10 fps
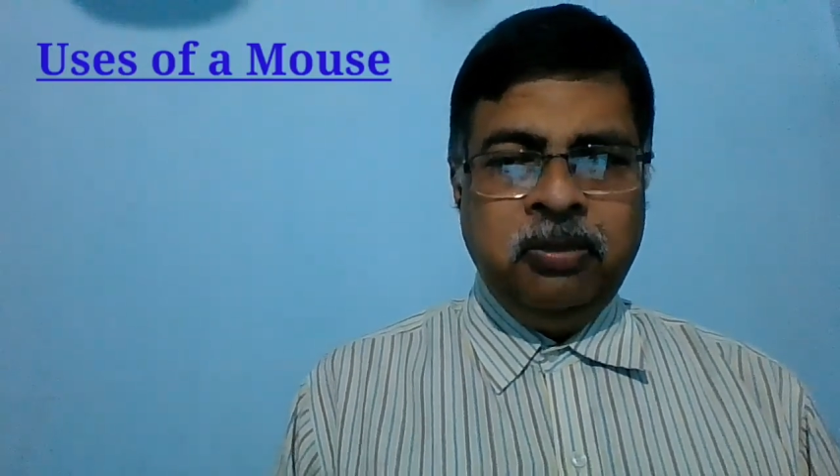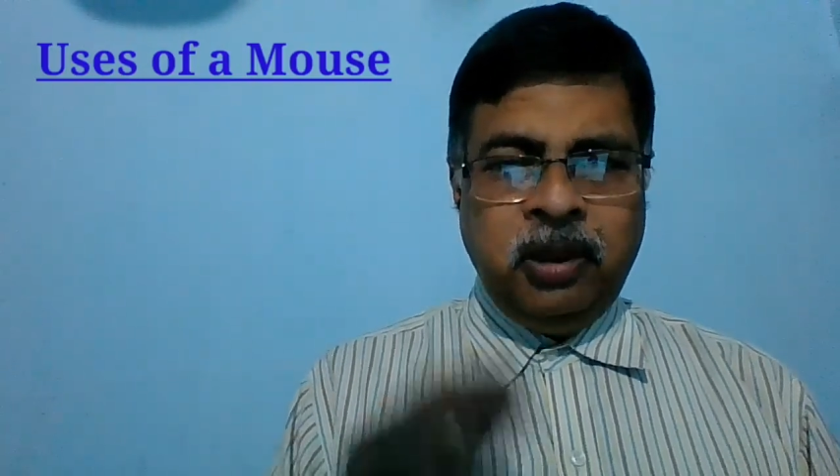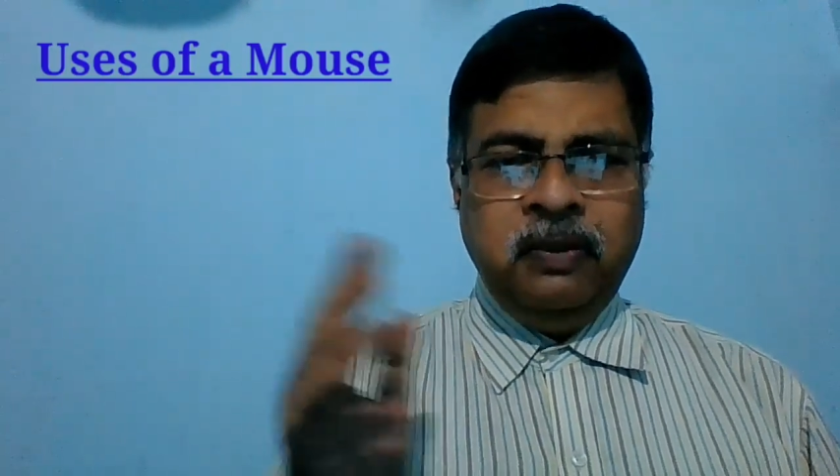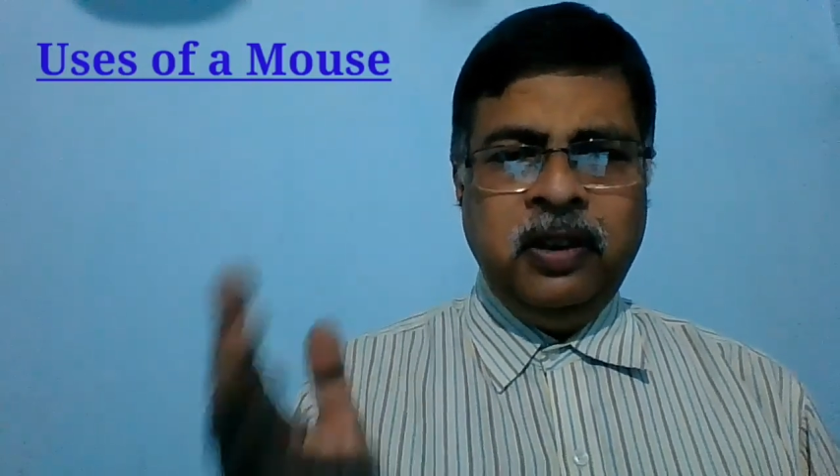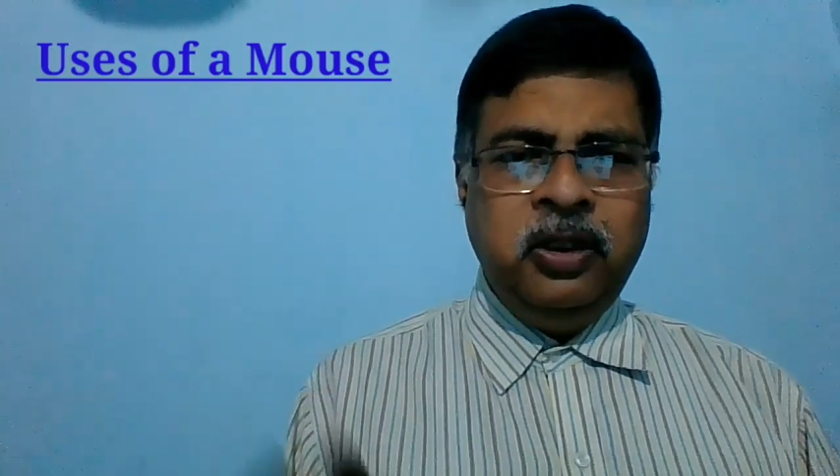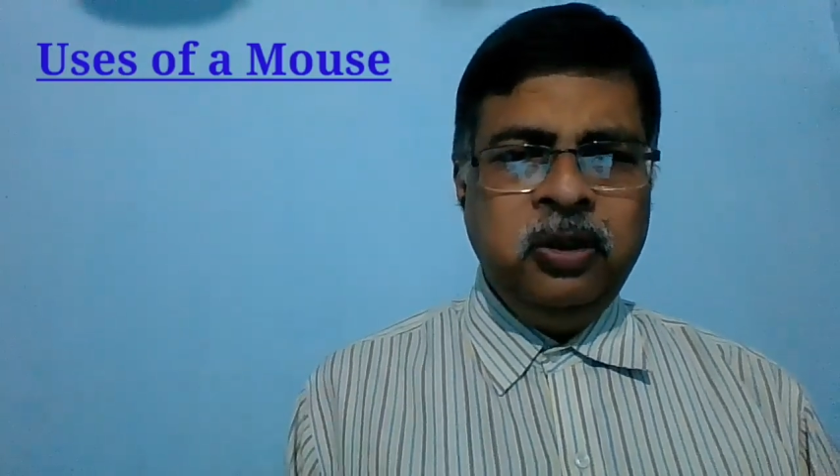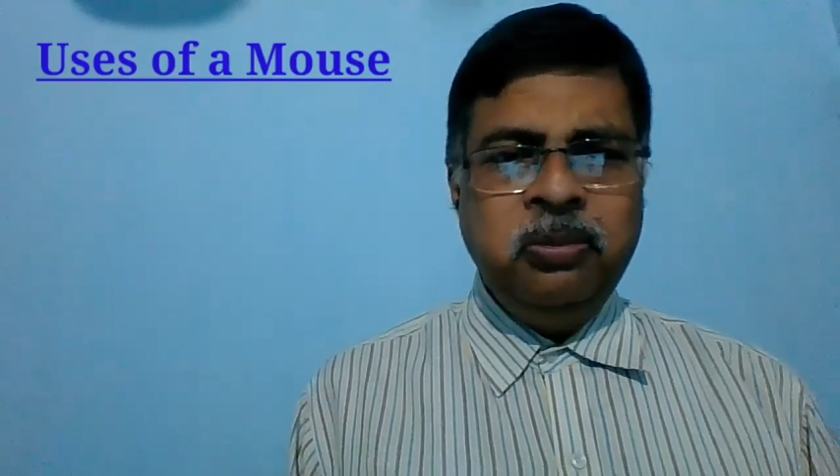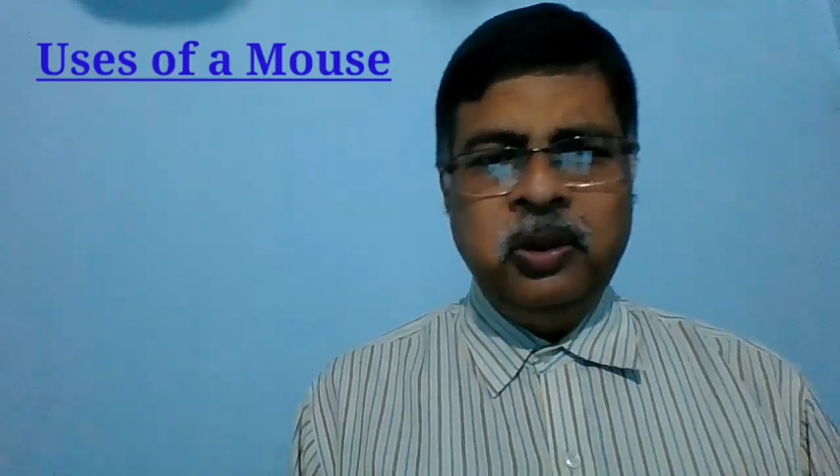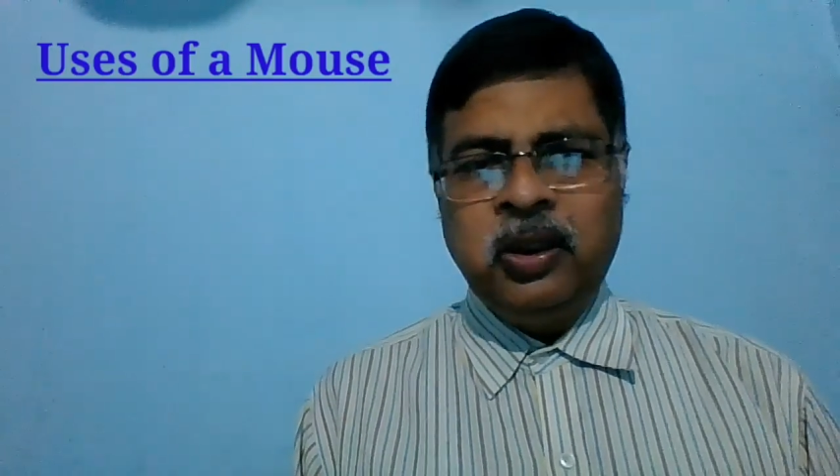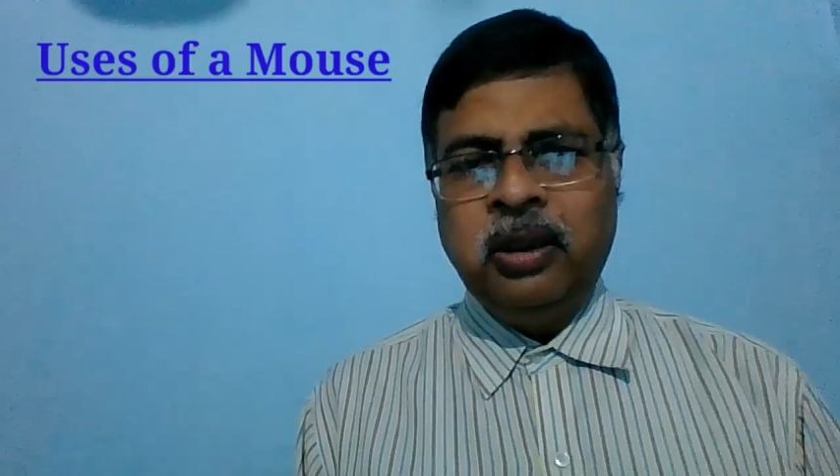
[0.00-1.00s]
But we'll do
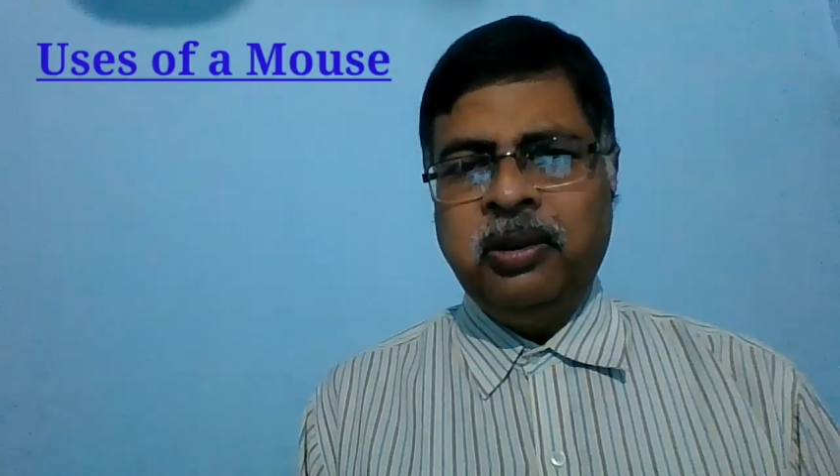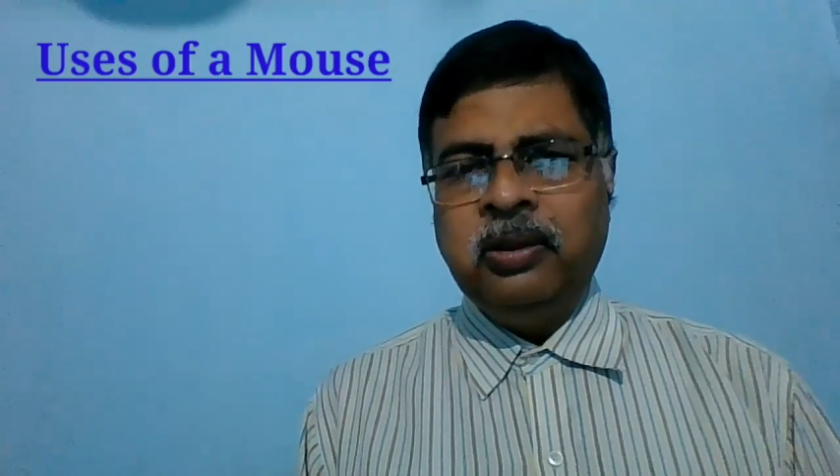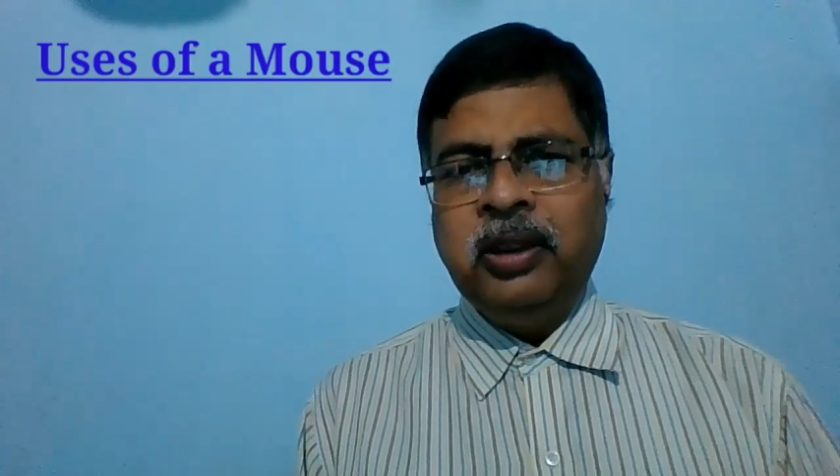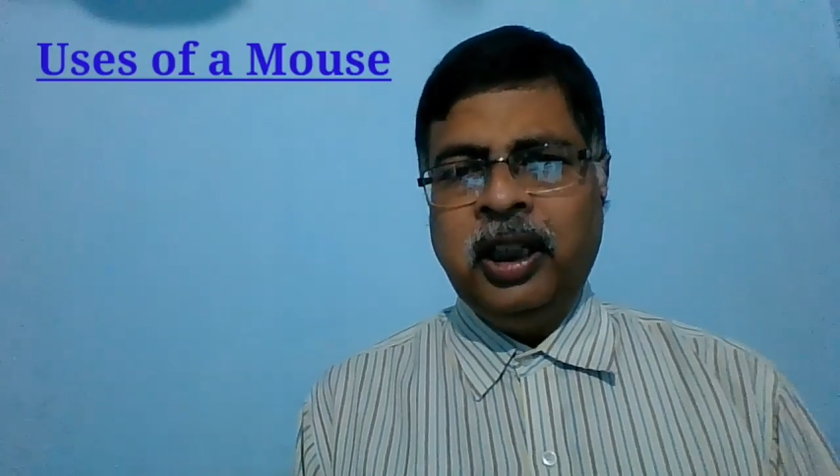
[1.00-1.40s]
more about